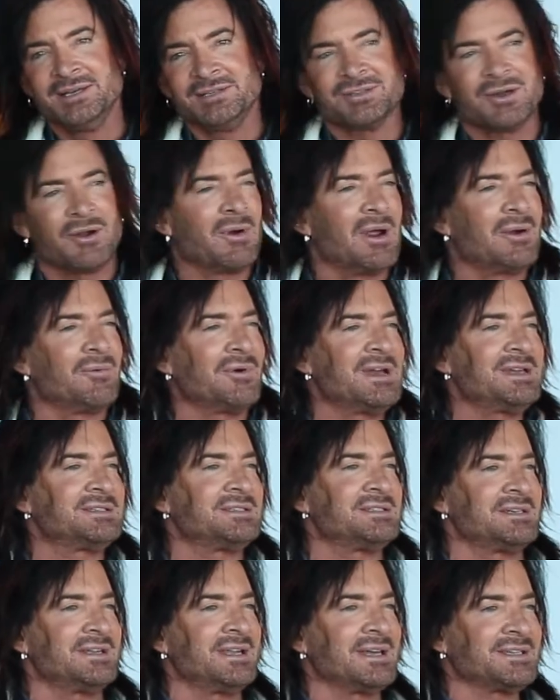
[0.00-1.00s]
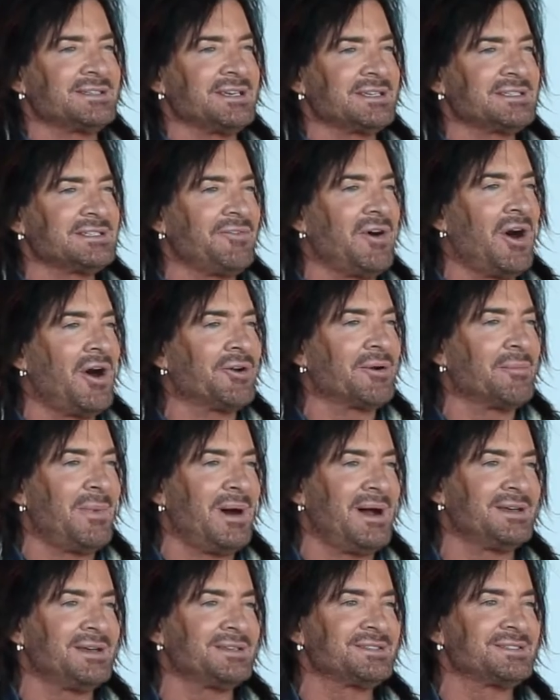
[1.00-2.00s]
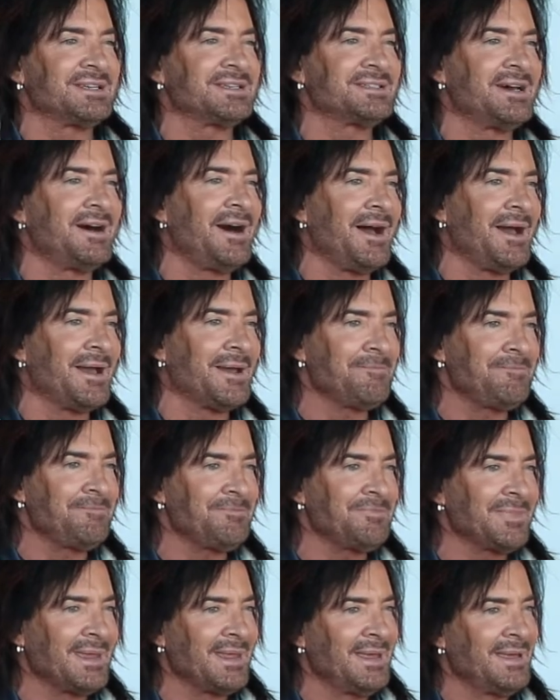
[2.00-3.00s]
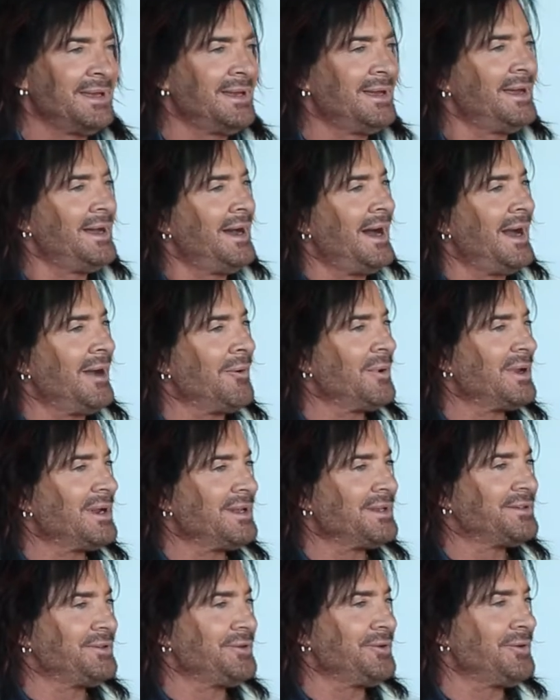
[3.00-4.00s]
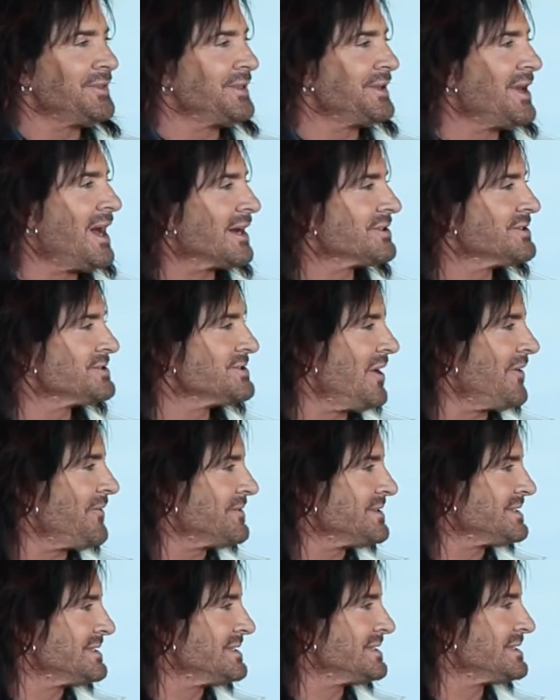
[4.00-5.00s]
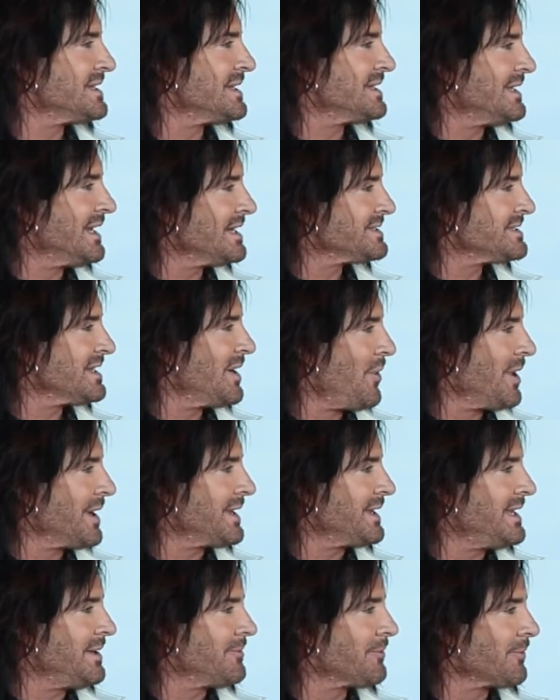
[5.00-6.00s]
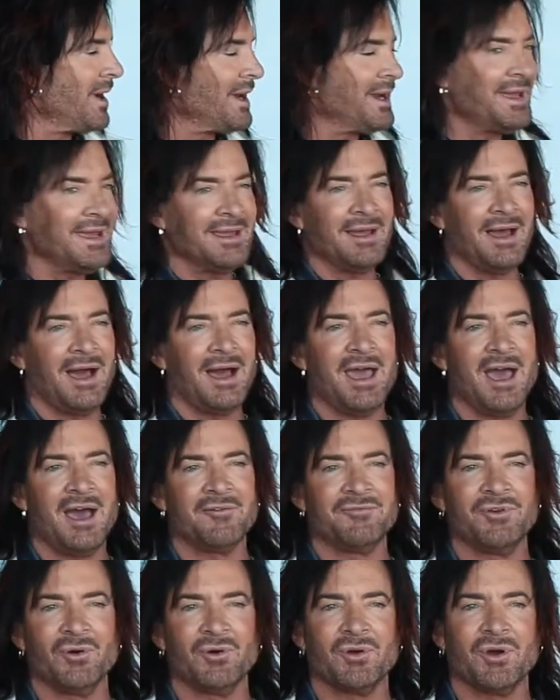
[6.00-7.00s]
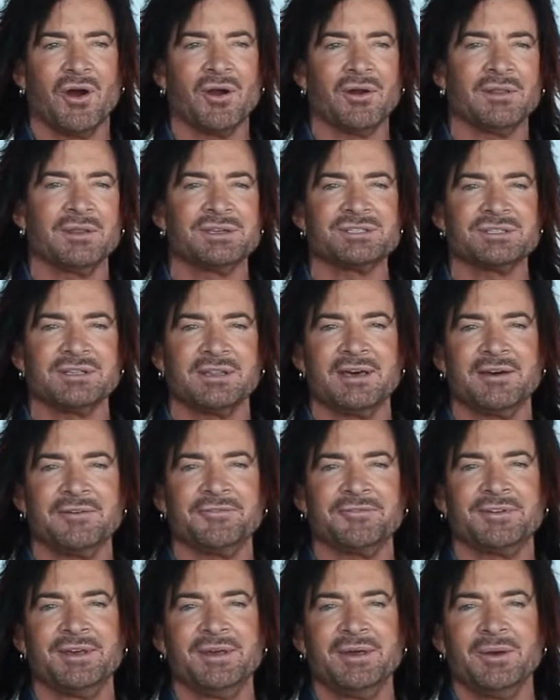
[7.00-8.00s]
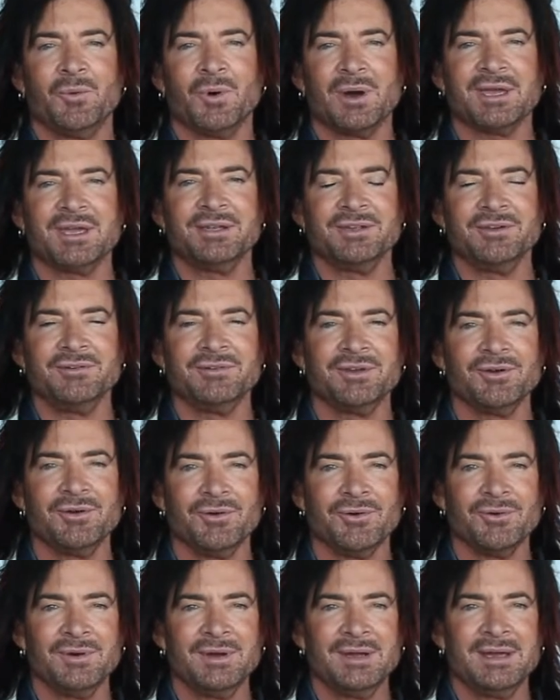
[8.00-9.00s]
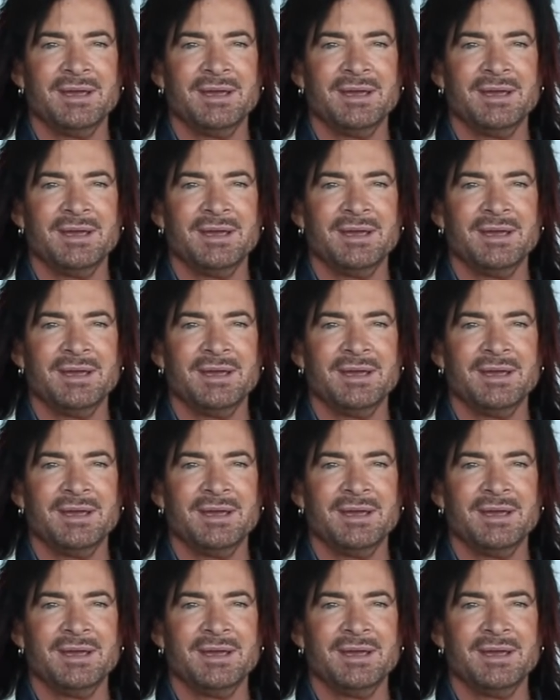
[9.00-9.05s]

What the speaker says: So I run races in excess of 100 miles at a time. I went into the doctor's office and said, yes, I want to keep running. I have no cartilage left. What can you do?